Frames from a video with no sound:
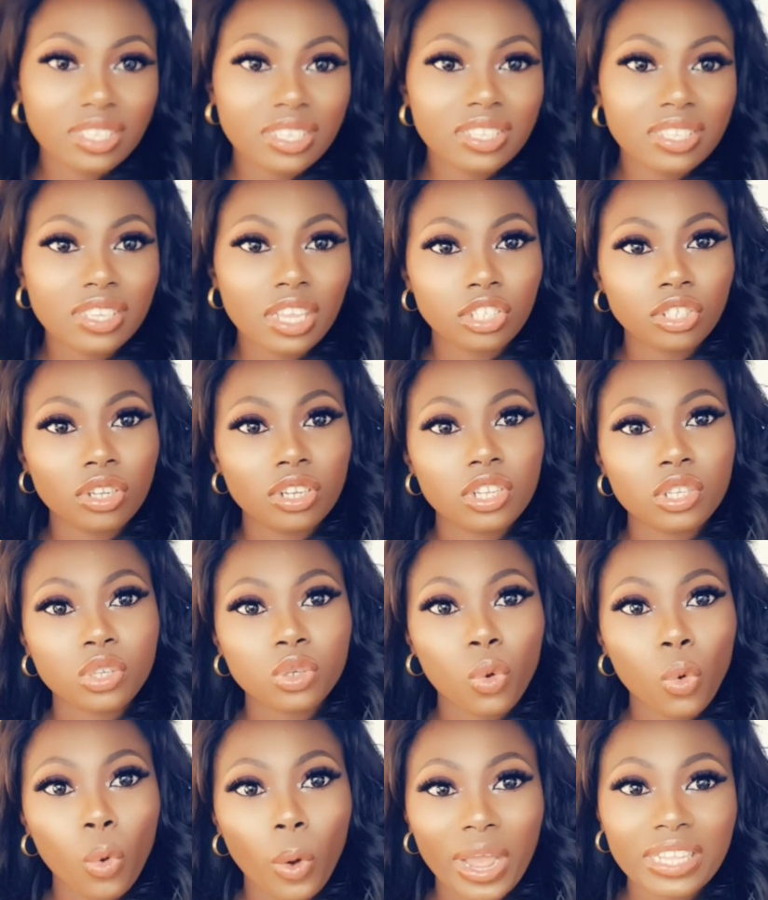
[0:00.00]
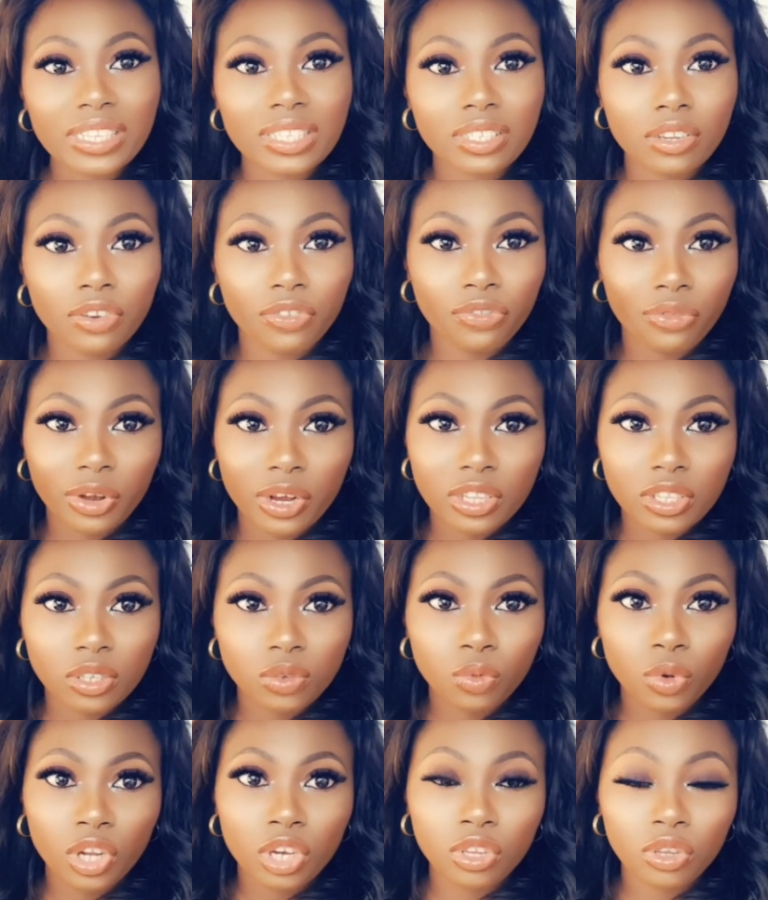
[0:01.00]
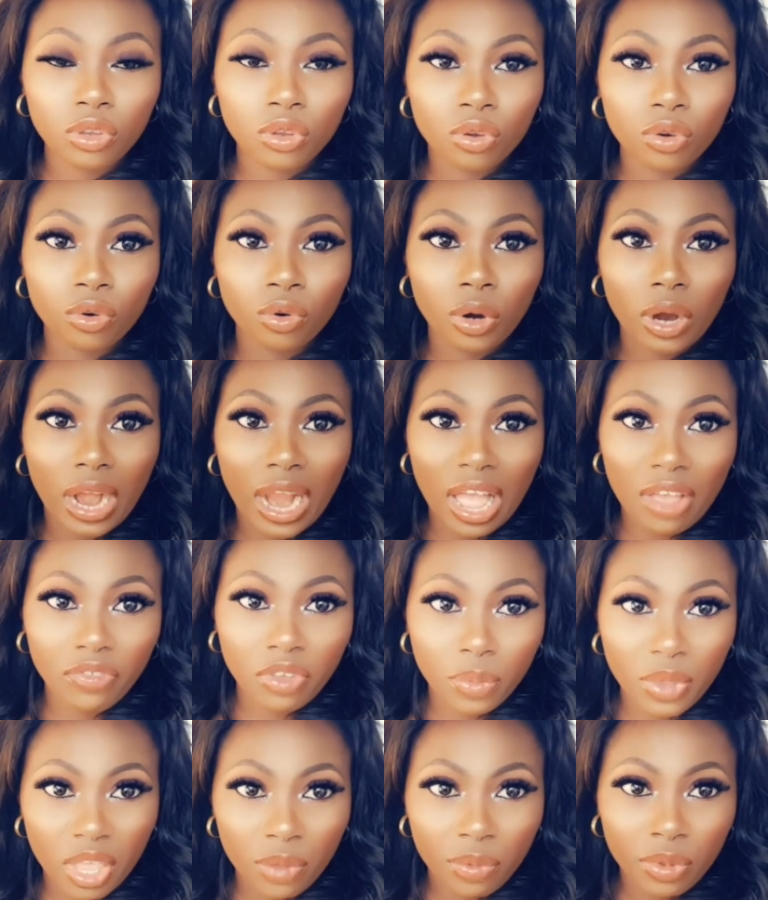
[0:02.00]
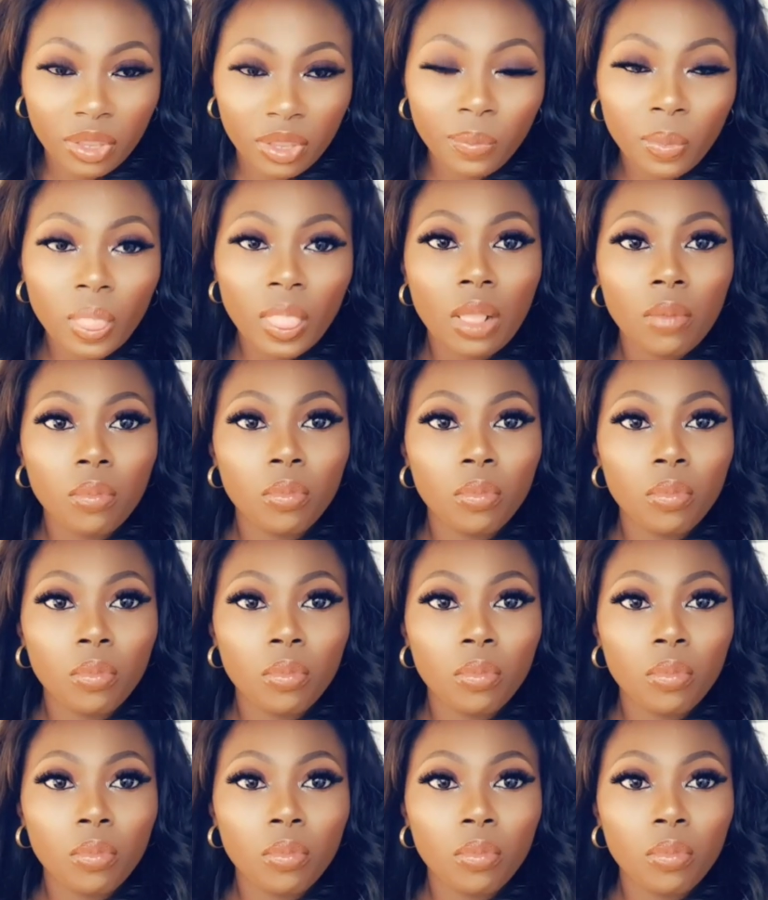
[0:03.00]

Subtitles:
A C-section is quite different when you have a baby.